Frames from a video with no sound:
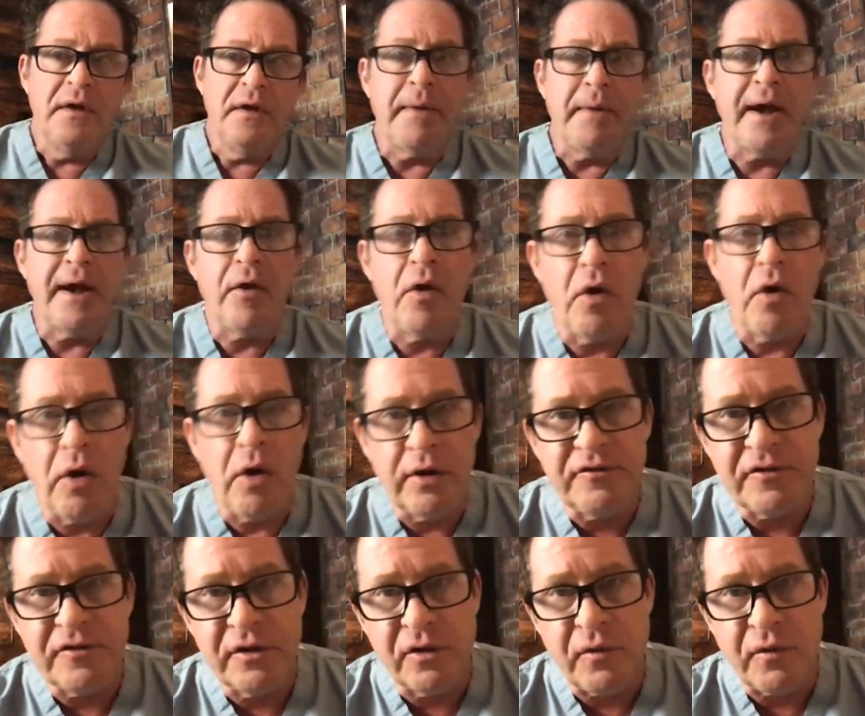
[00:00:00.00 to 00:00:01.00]
My
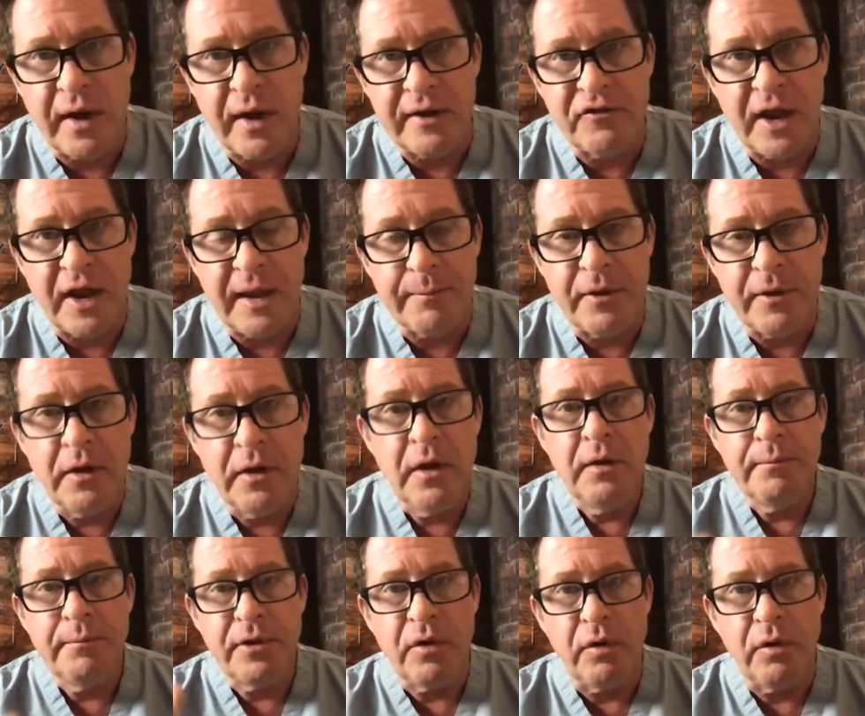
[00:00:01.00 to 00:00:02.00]
heart's in great shape,
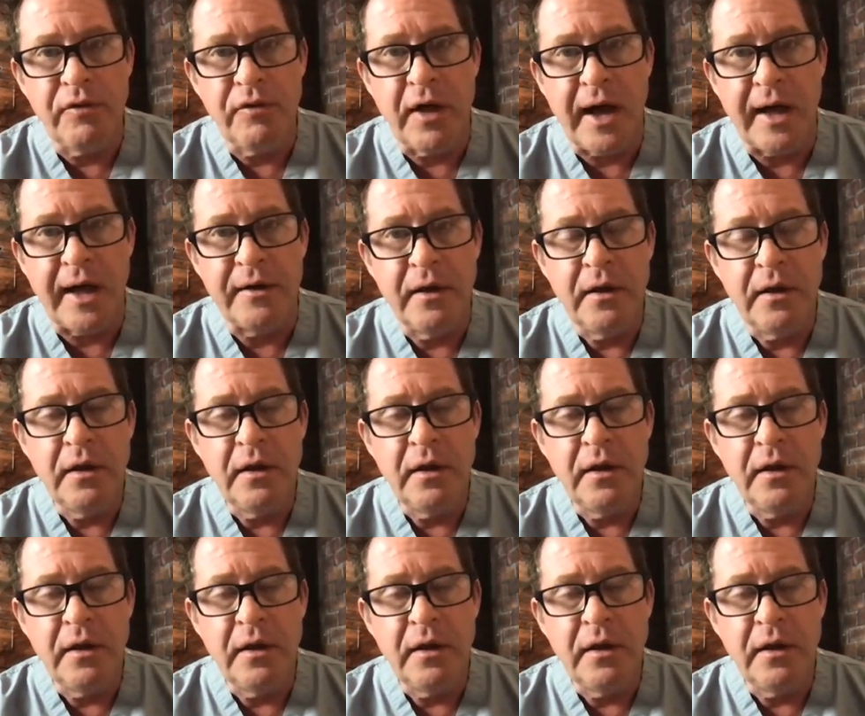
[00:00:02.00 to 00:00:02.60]
but hold on.